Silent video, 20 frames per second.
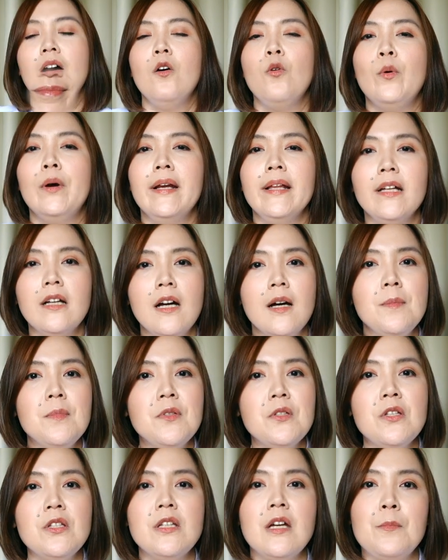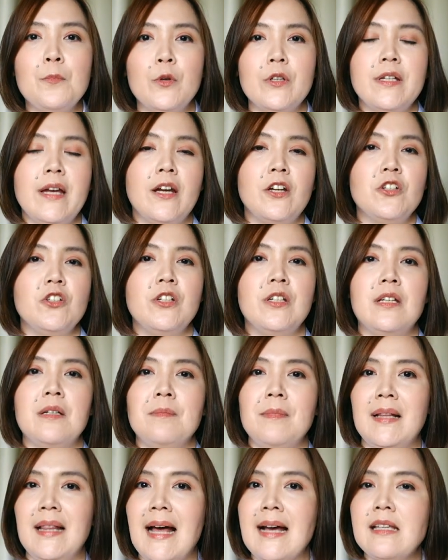When it comes to sun protection and
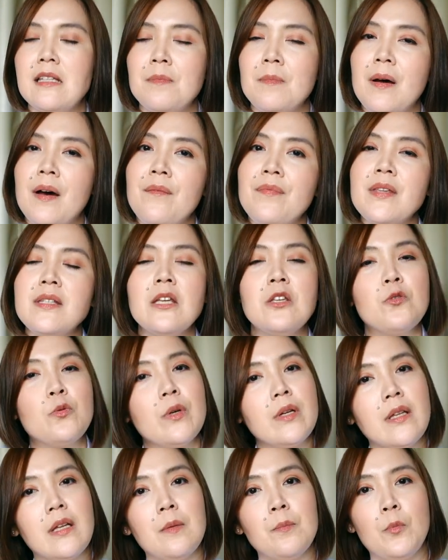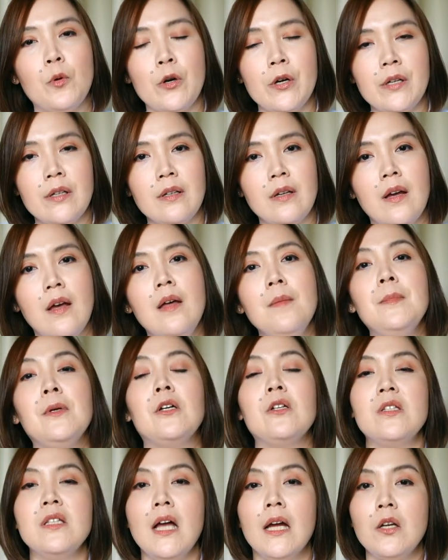melasma, this is really important
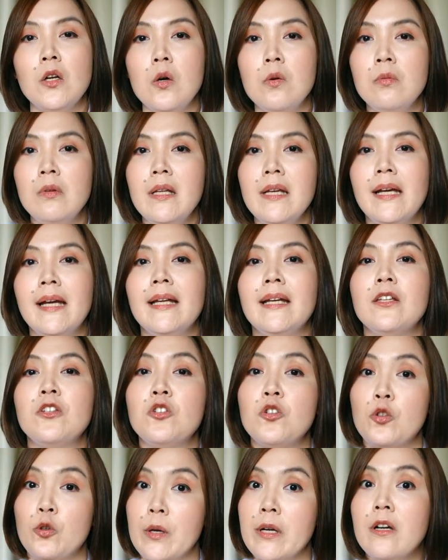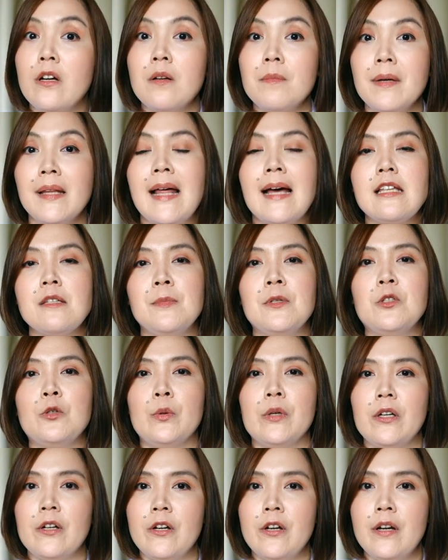because not only can it trigger melasma
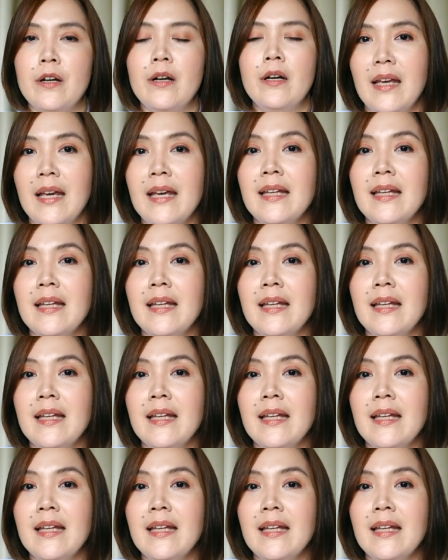to occur,